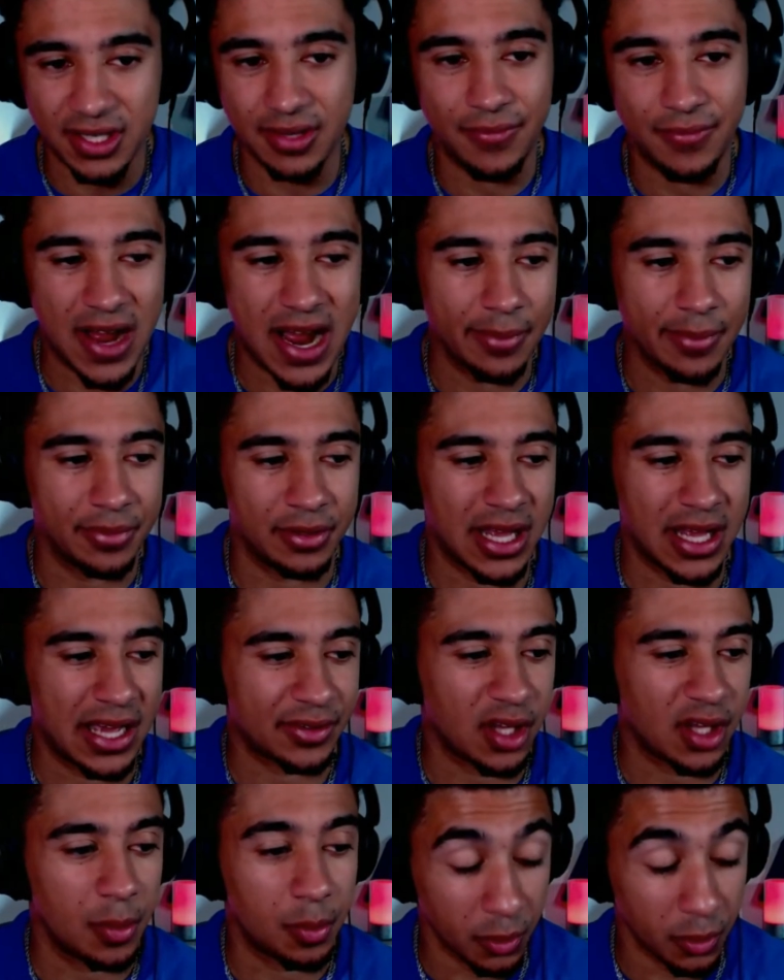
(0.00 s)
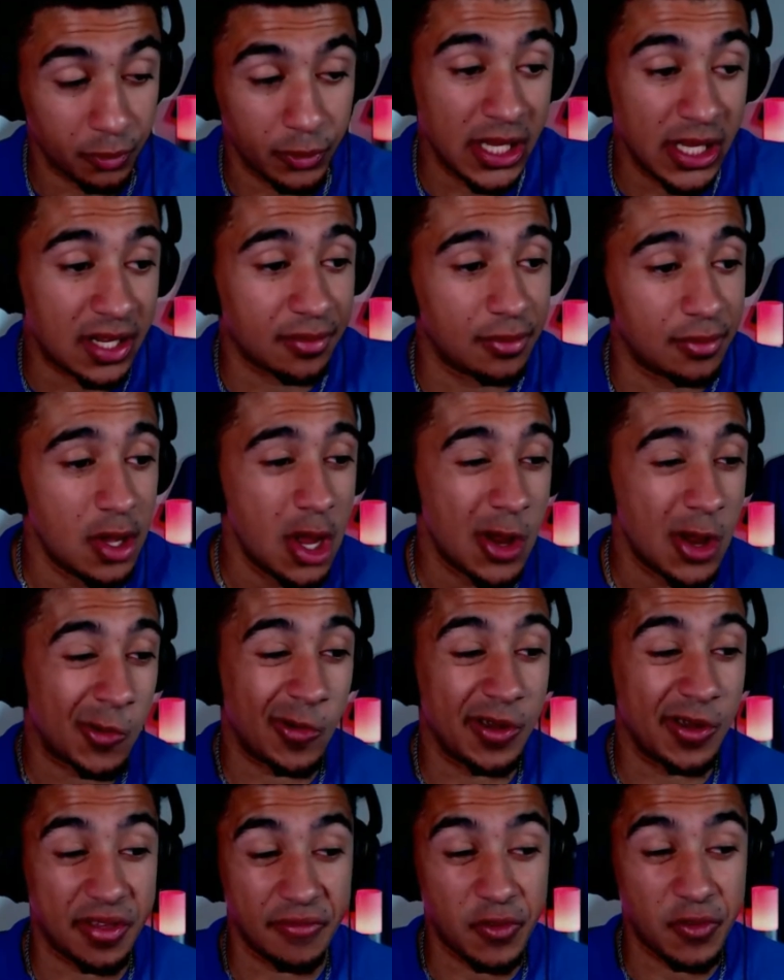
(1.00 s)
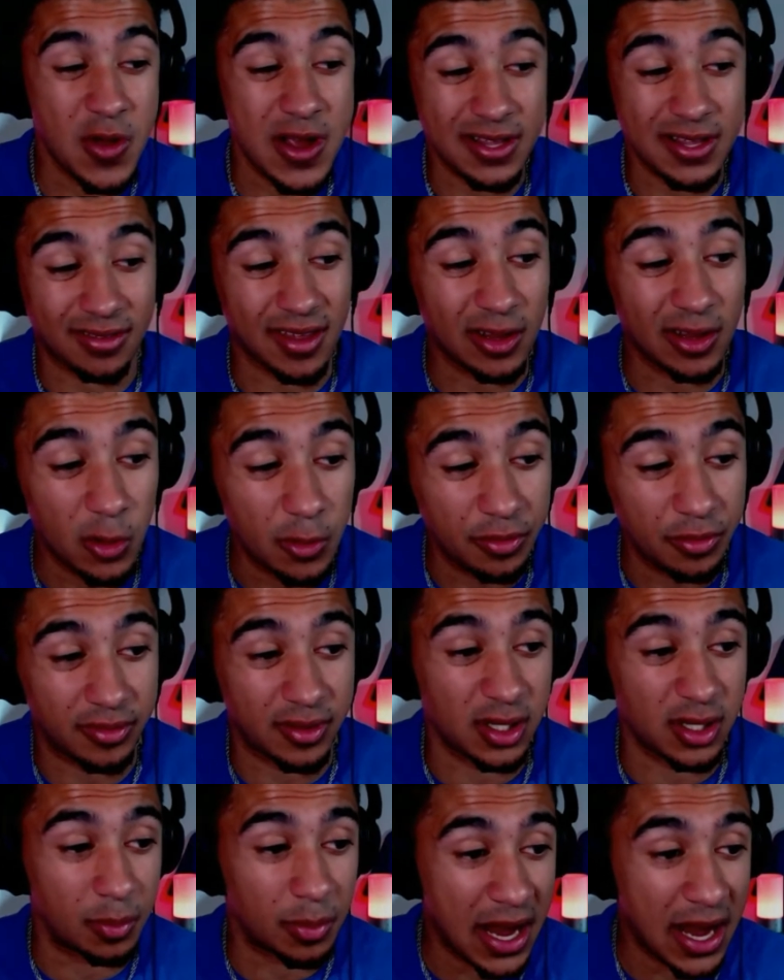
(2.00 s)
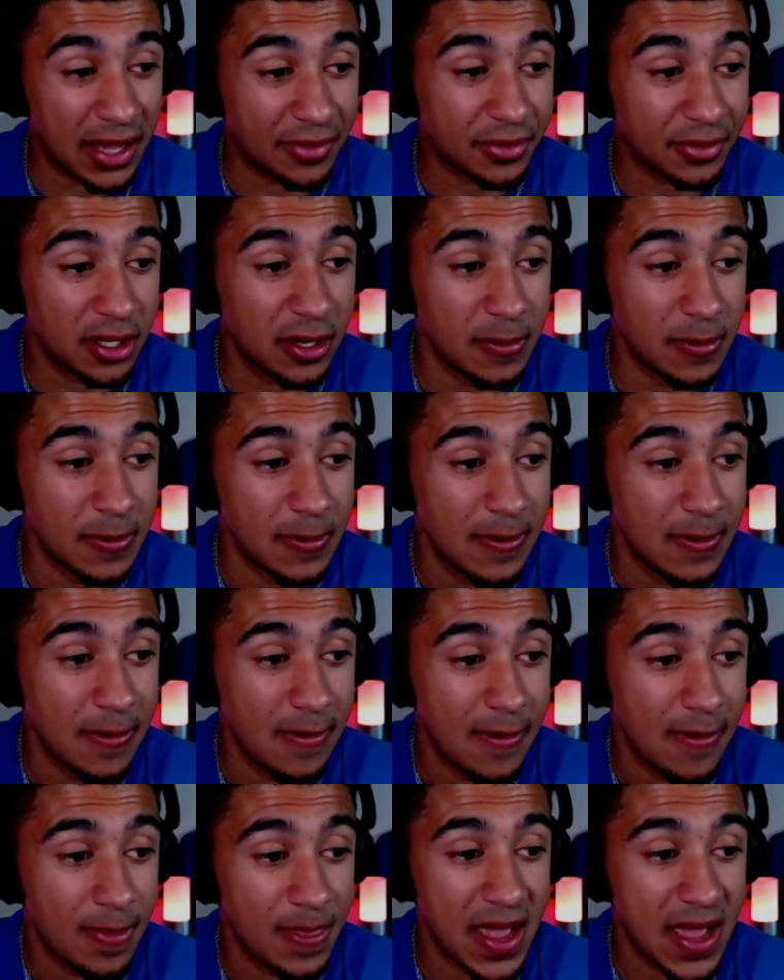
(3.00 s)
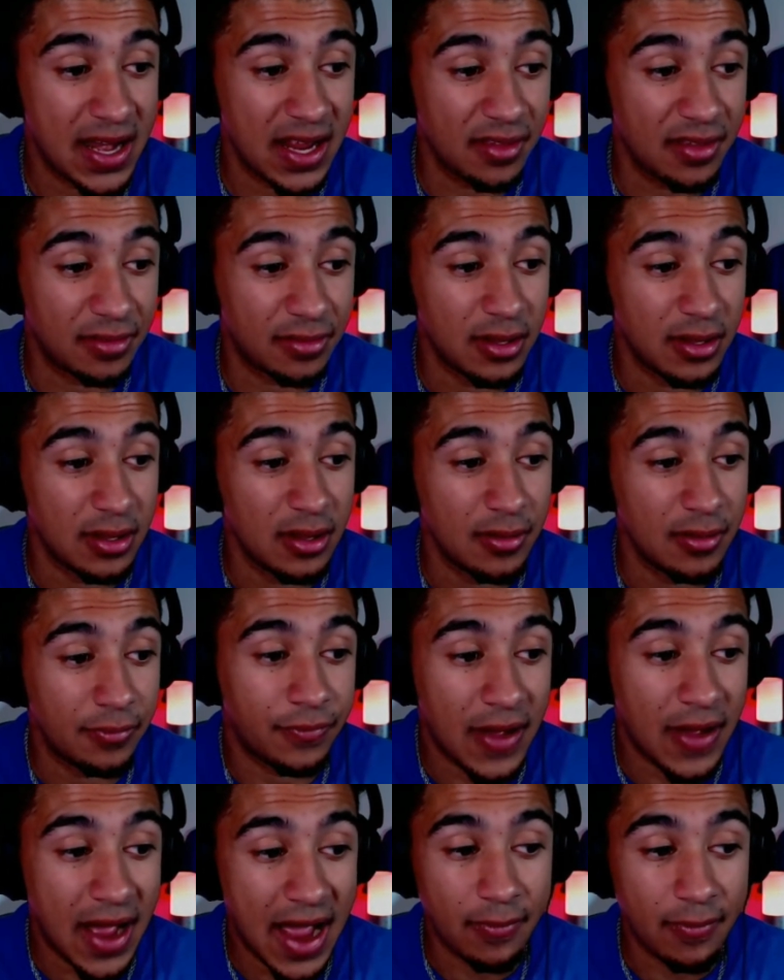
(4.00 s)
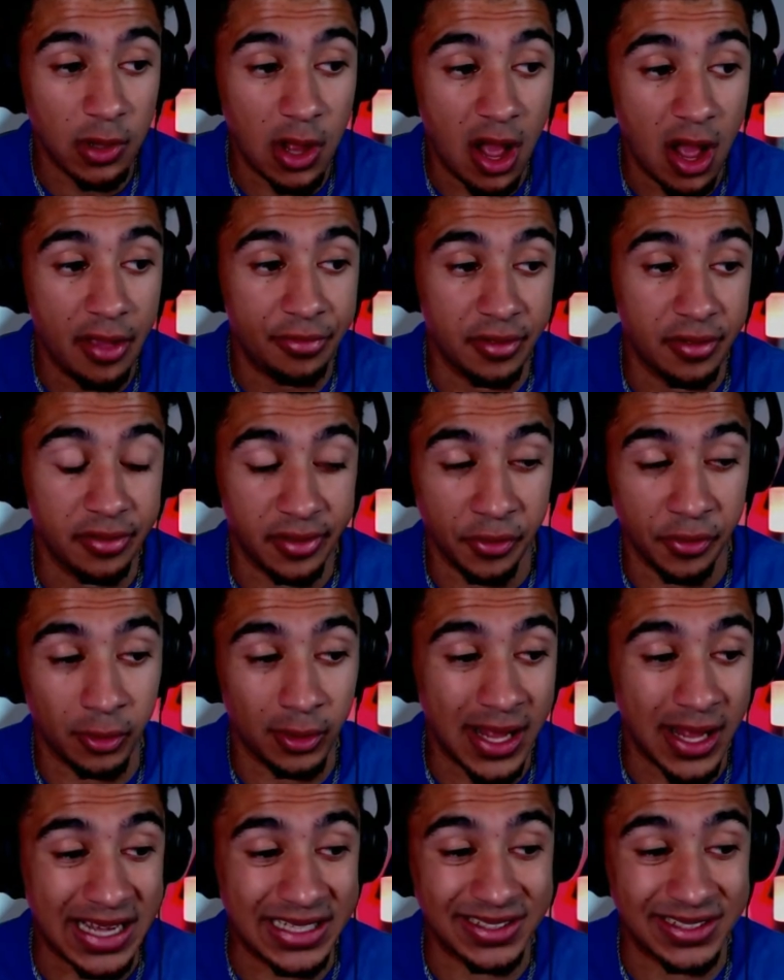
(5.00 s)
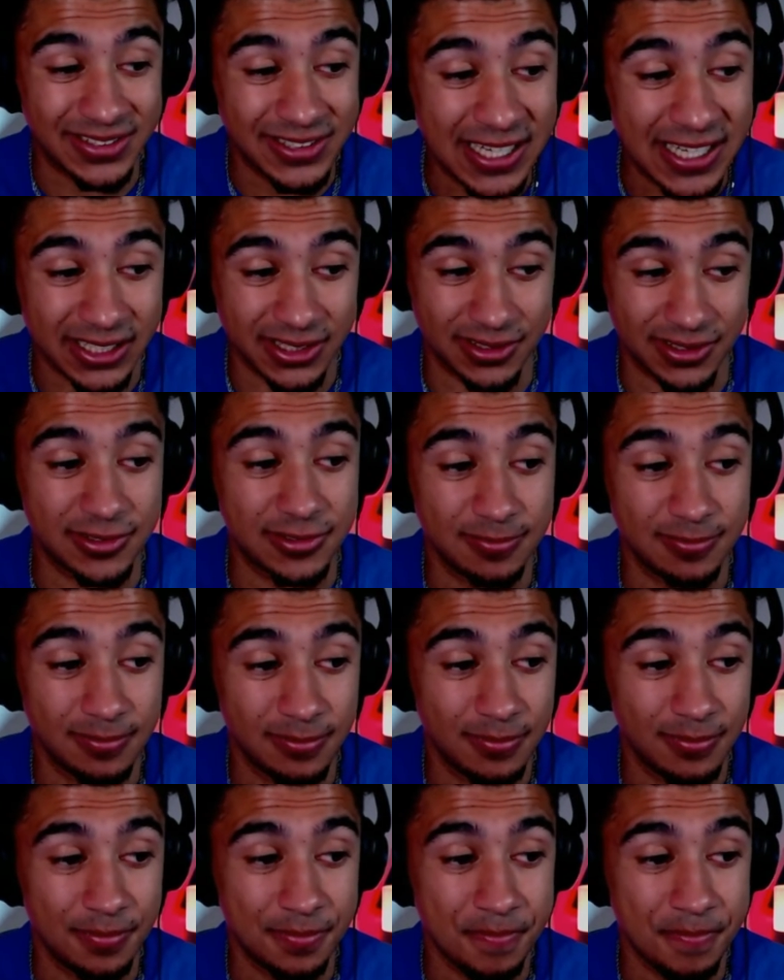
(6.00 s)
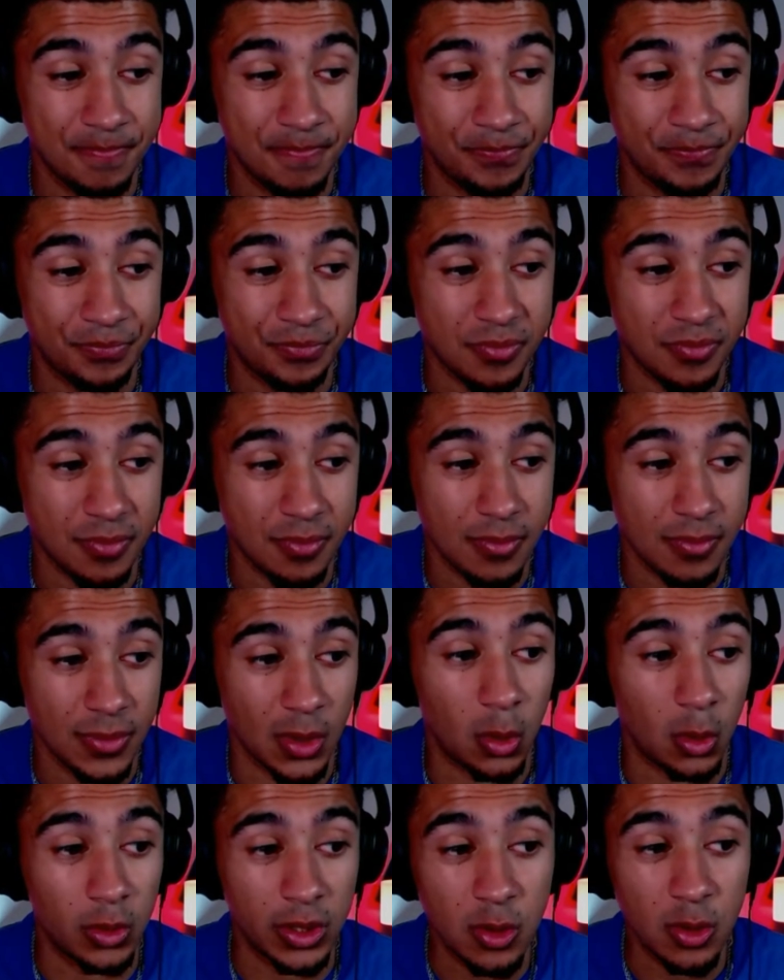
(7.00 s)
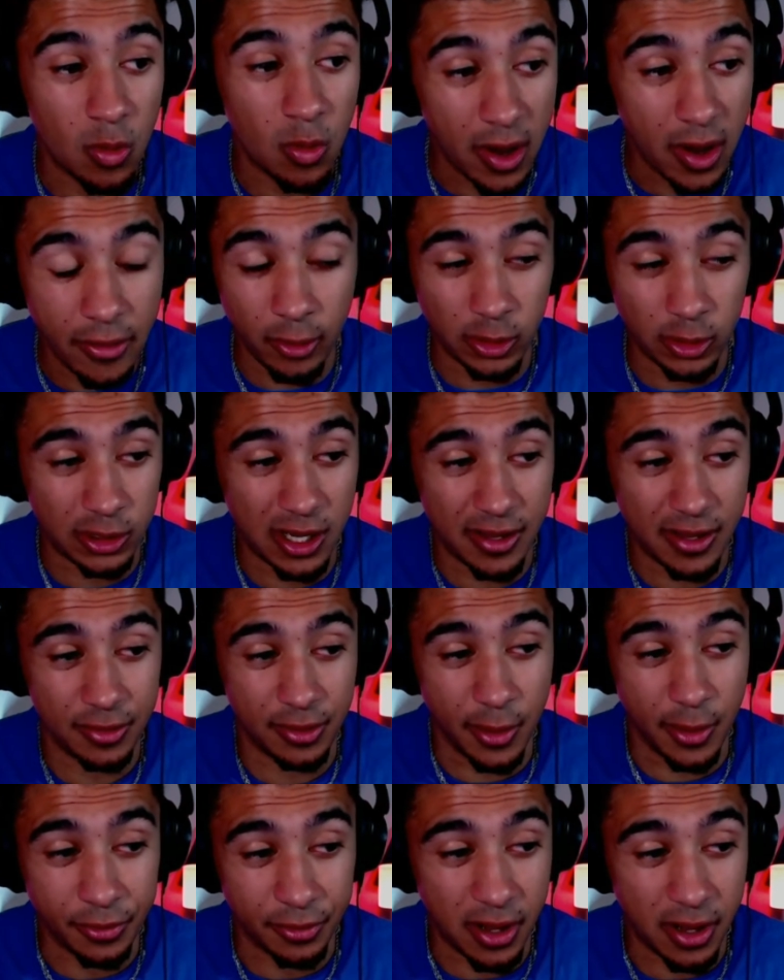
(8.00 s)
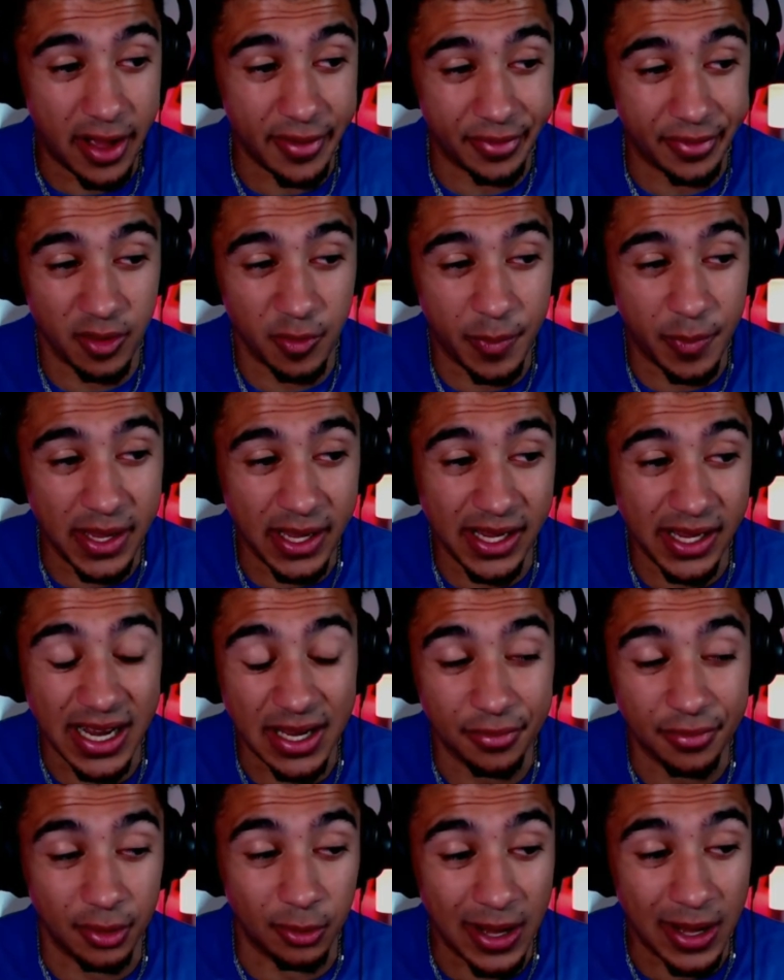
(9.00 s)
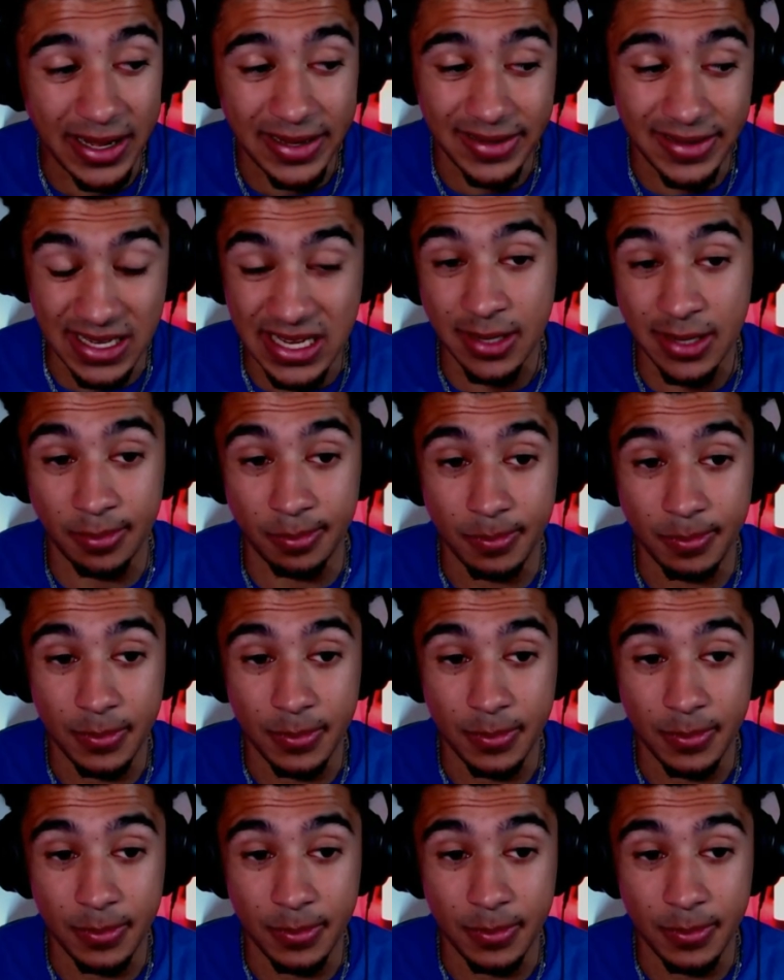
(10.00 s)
vibes the last couple of weeks. Whereas if USC loses to Nebraska, that is 5 losses in their last 6. Only one of those losses being against a ranked team,